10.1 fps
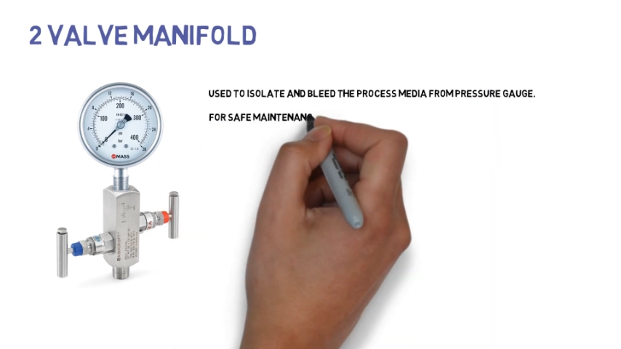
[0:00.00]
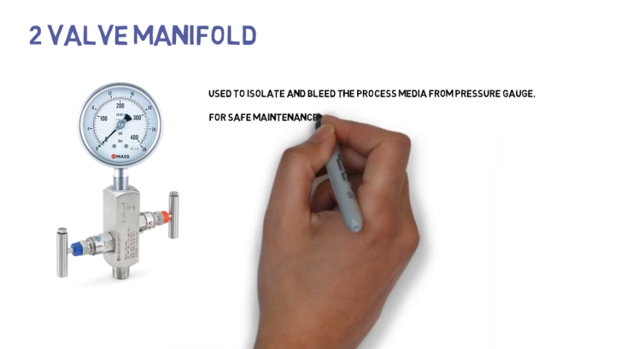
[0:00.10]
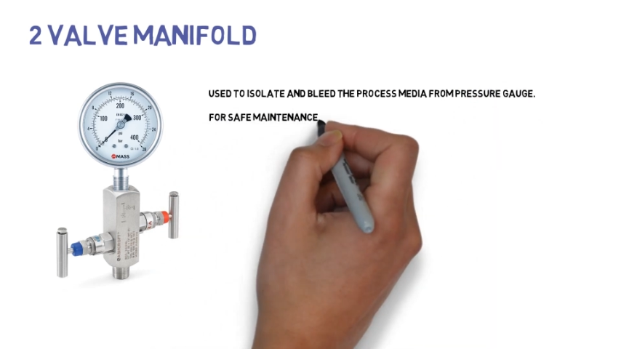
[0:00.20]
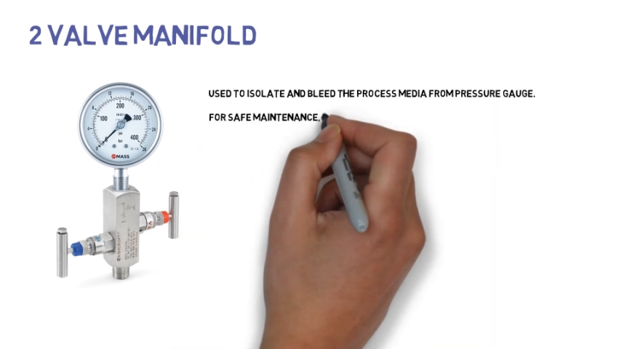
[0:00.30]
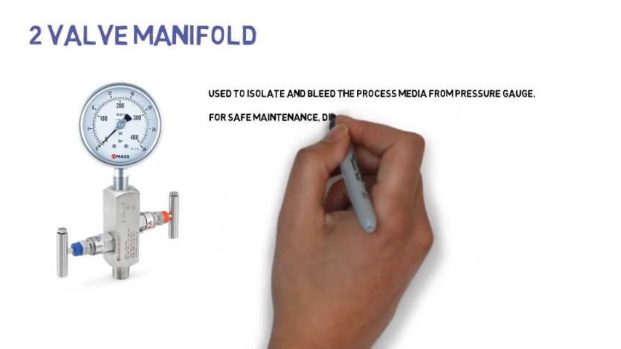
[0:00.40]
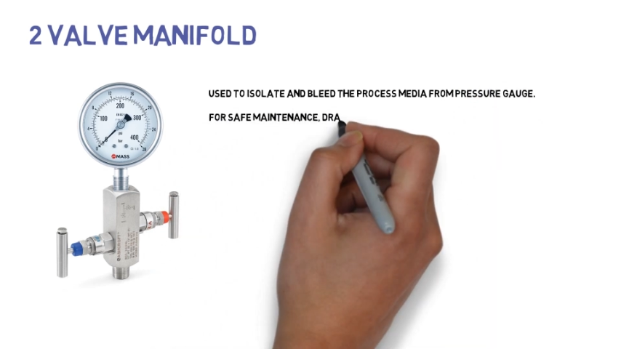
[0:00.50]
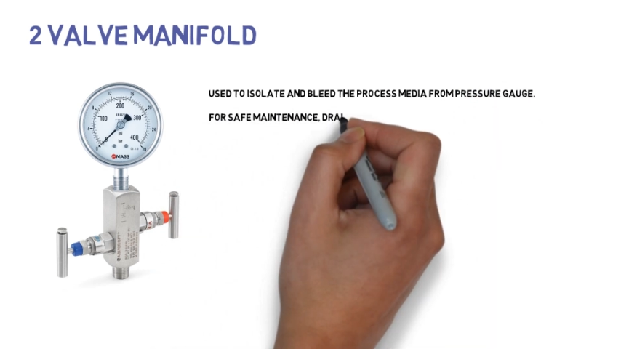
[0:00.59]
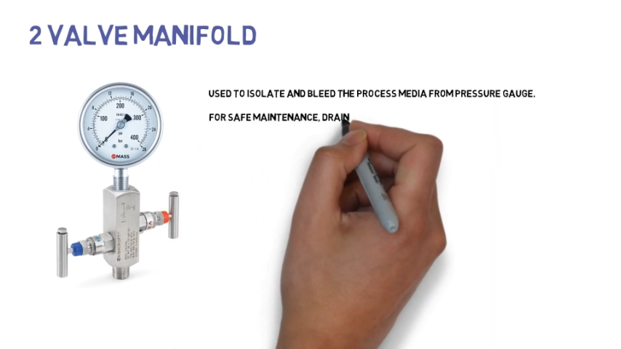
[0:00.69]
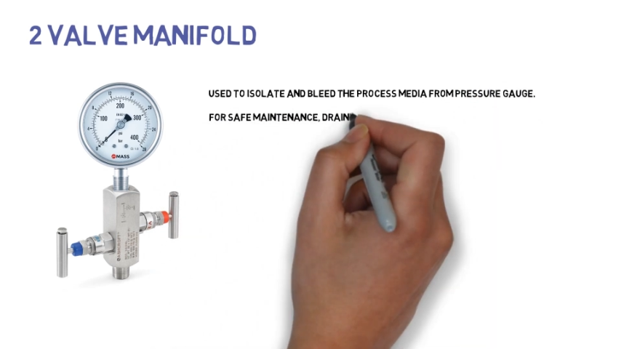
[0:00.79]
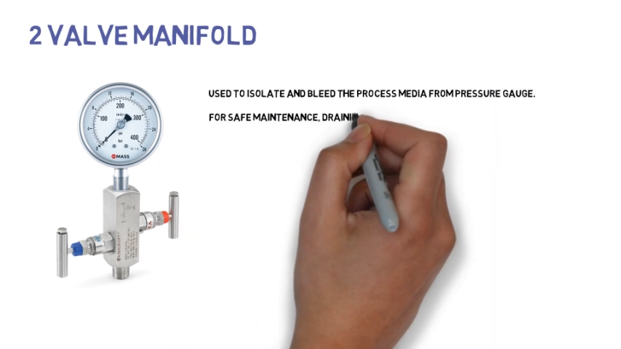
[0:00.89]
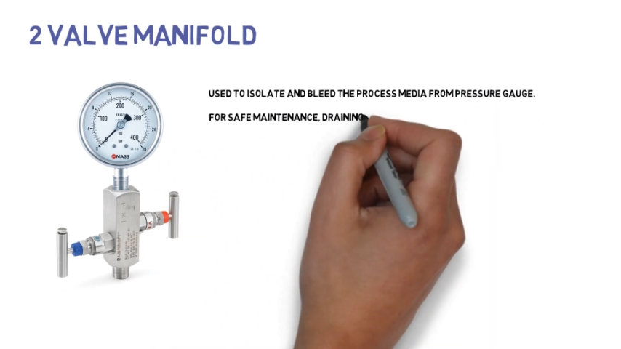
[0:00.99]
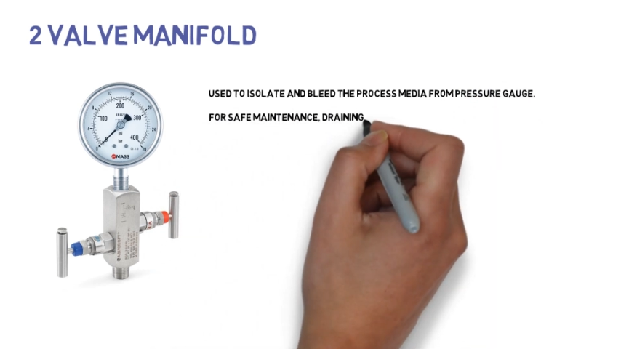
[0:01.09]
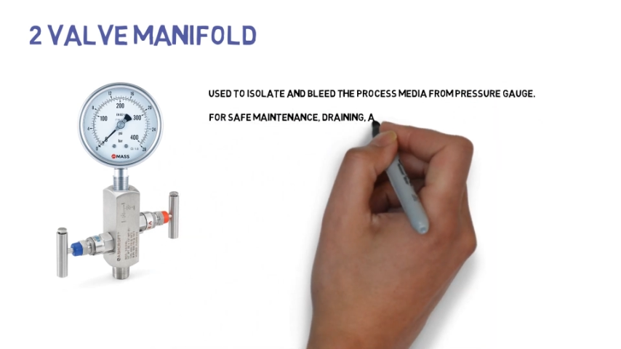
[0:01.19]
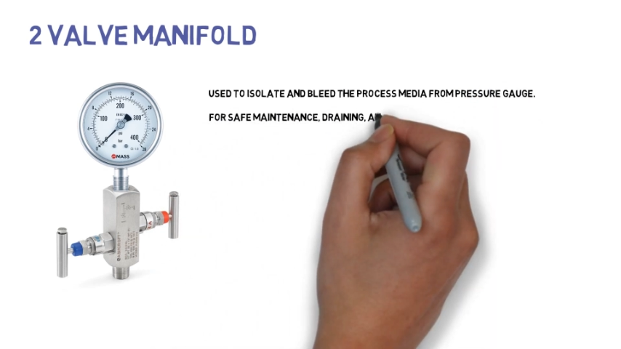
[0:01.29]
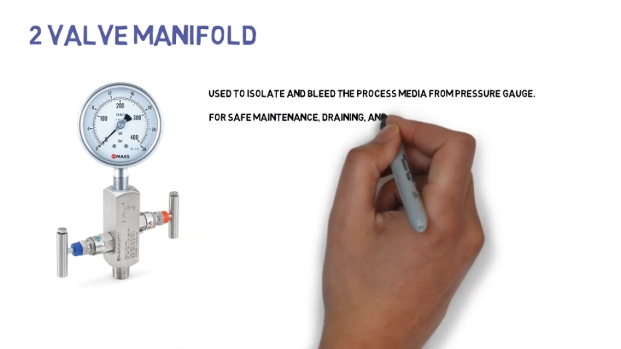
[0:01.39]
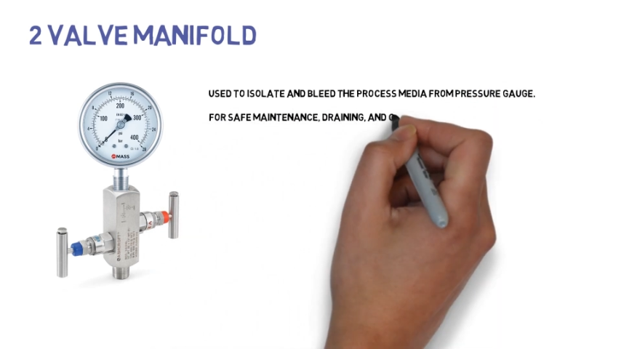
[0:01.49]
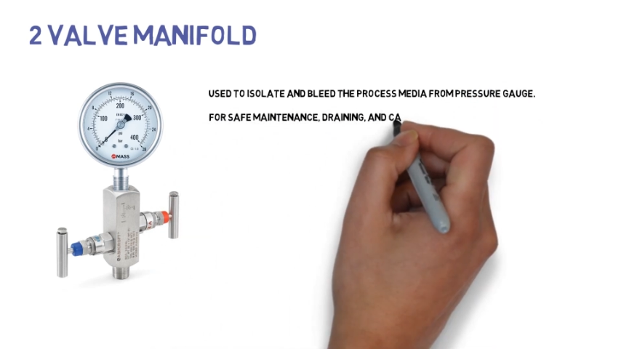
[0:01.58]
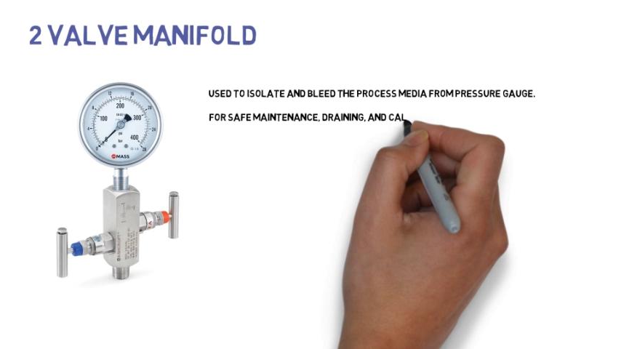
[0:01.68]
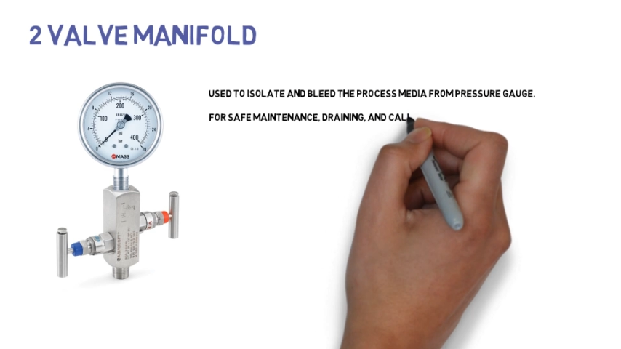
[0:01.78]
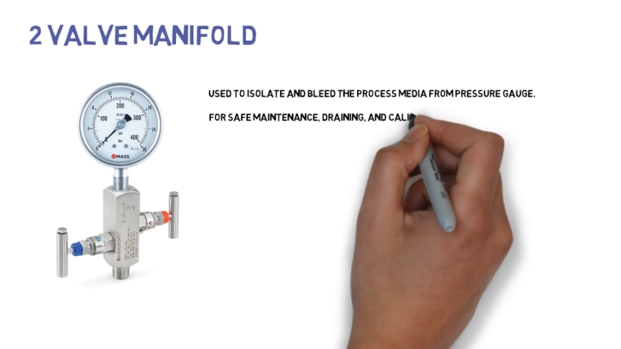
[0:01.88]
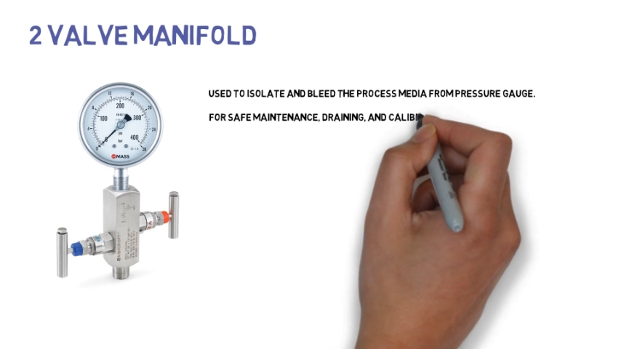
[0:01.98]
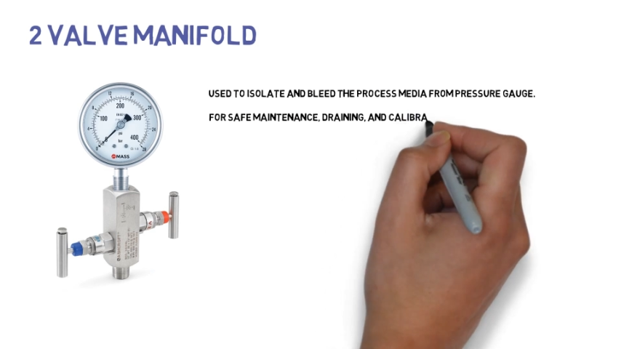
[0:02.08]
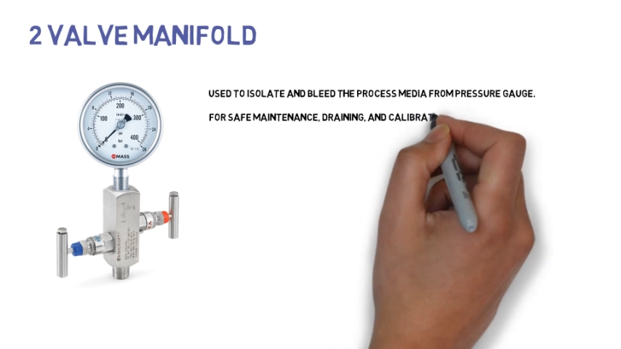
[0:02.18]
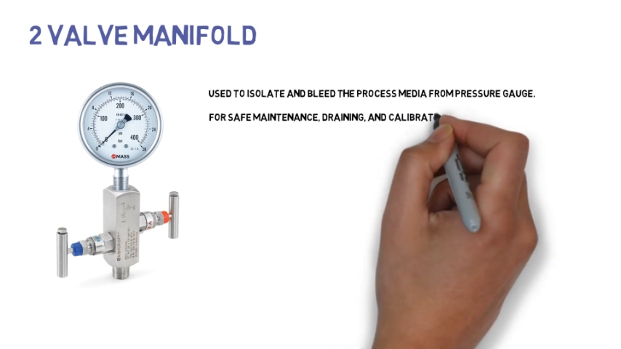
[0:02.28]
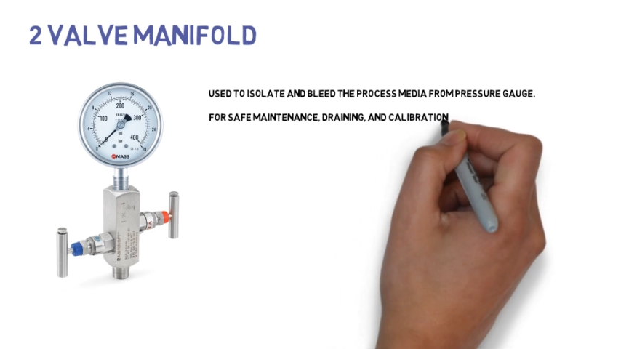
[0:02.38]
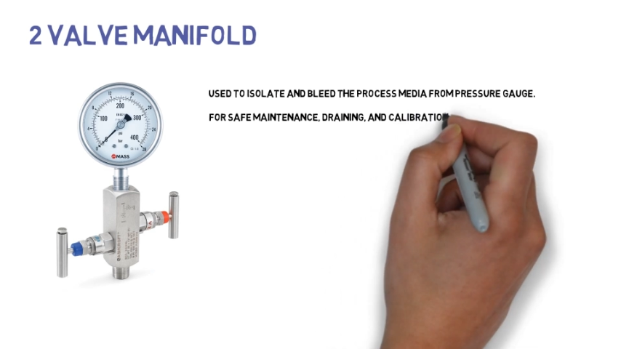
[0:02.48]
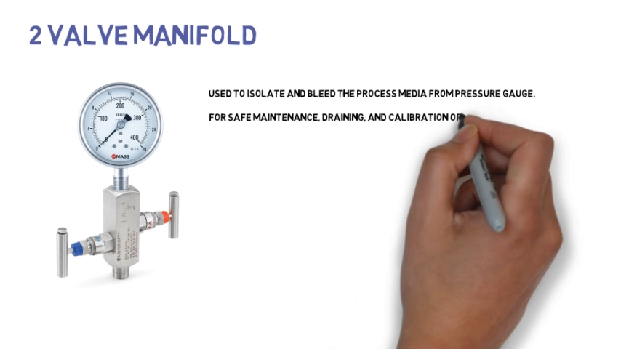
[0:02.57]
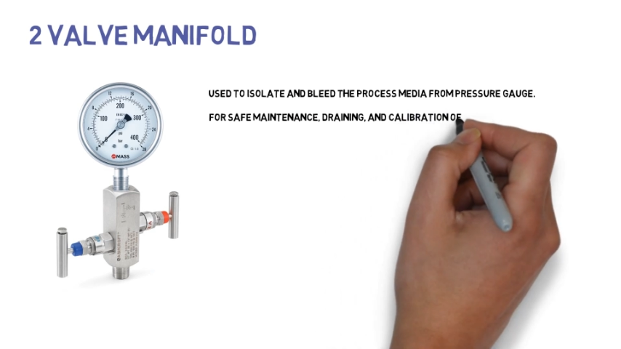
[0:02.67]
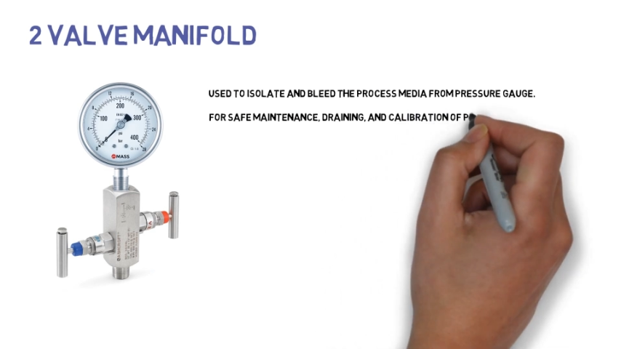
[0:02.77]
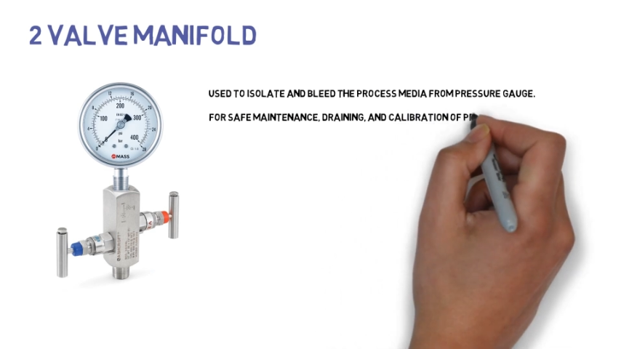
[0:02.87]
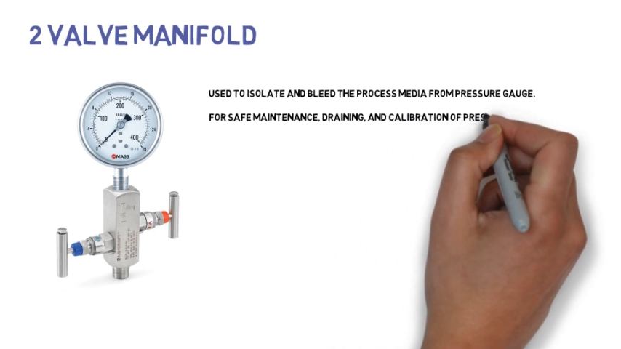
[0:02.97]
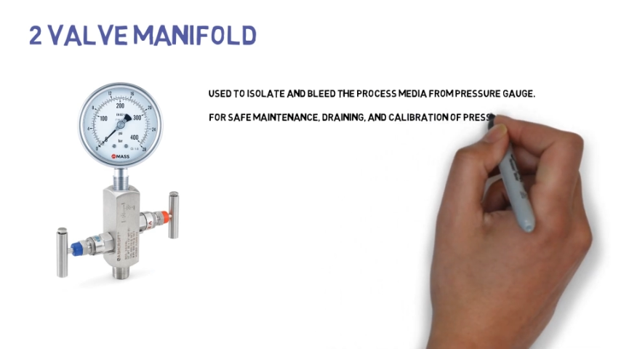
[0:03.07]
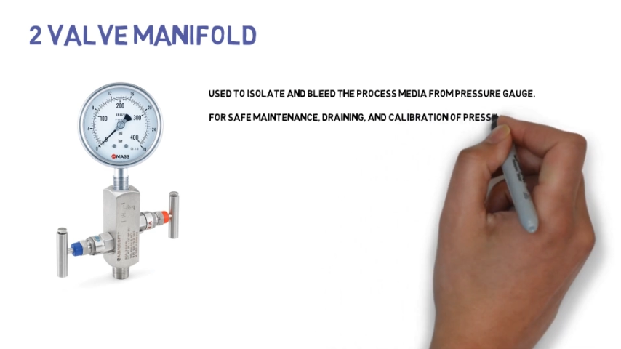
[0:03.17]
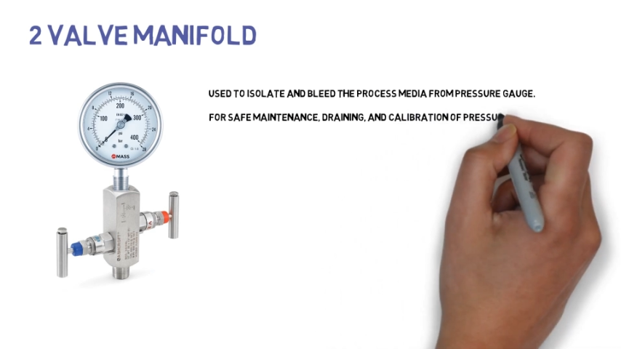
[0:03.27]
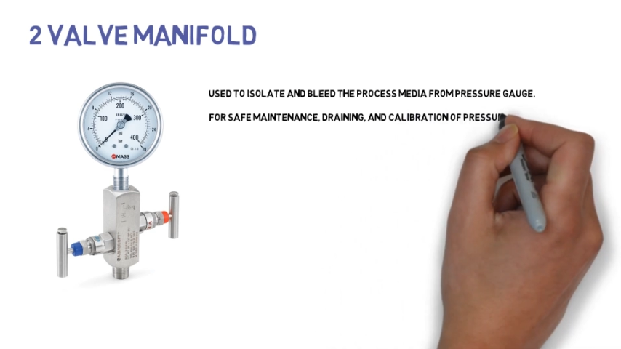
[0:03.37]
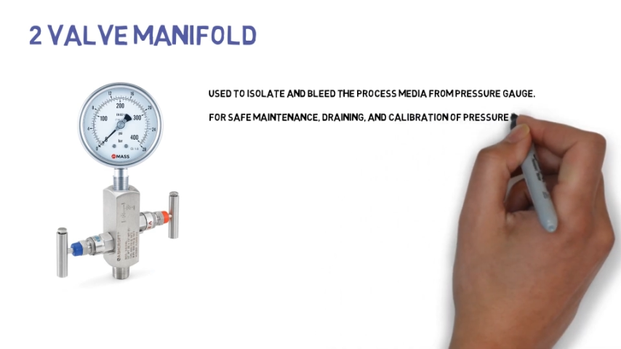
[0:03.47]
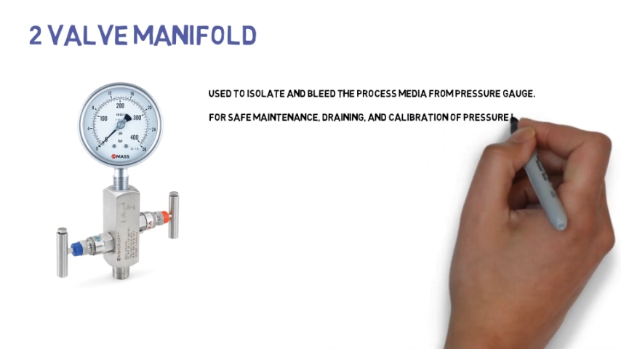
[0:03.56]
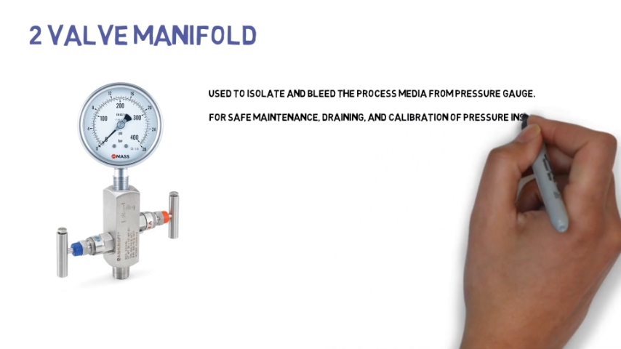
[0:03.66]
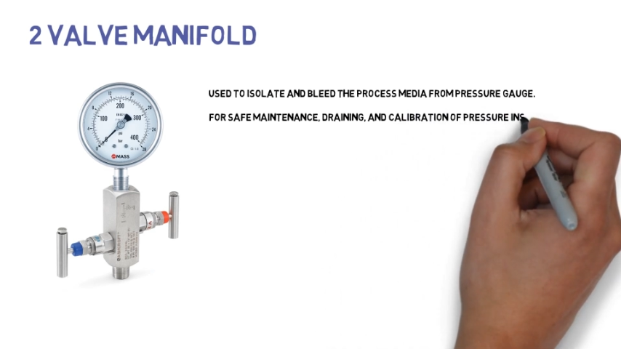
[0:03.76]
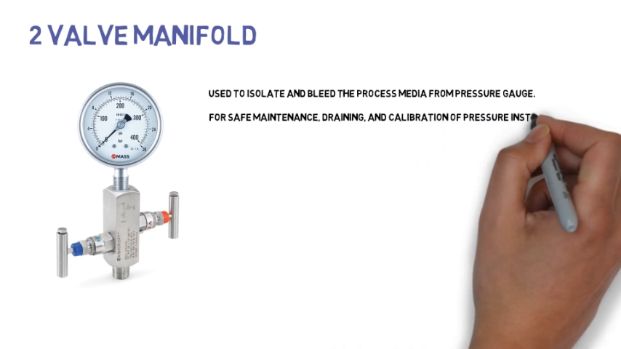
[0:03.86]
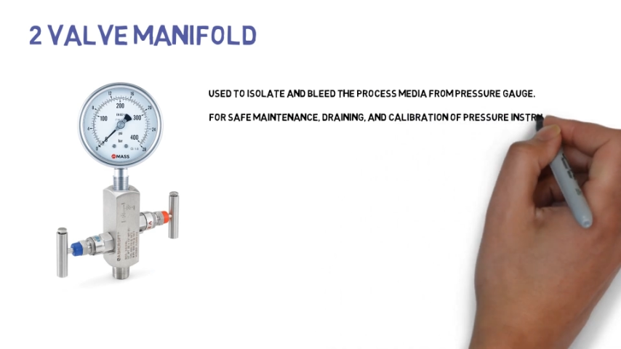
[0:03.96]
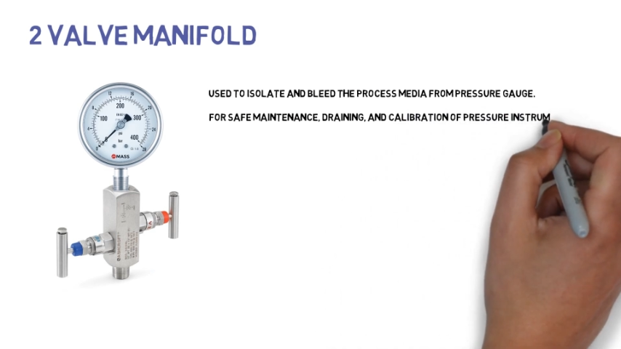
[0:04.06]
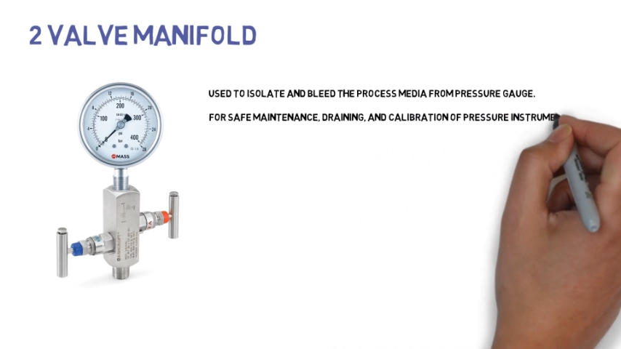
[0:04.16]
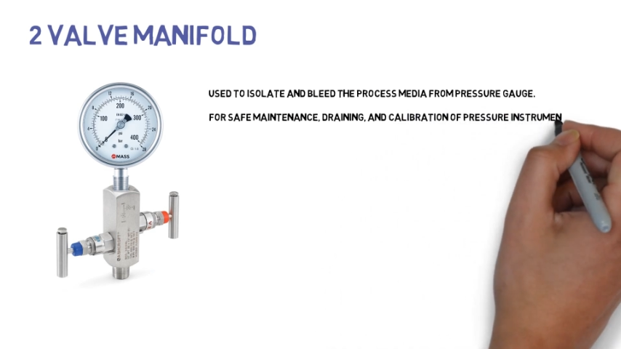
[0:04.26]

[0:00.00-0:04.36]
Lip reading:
No face is visible, so there are no lips to read.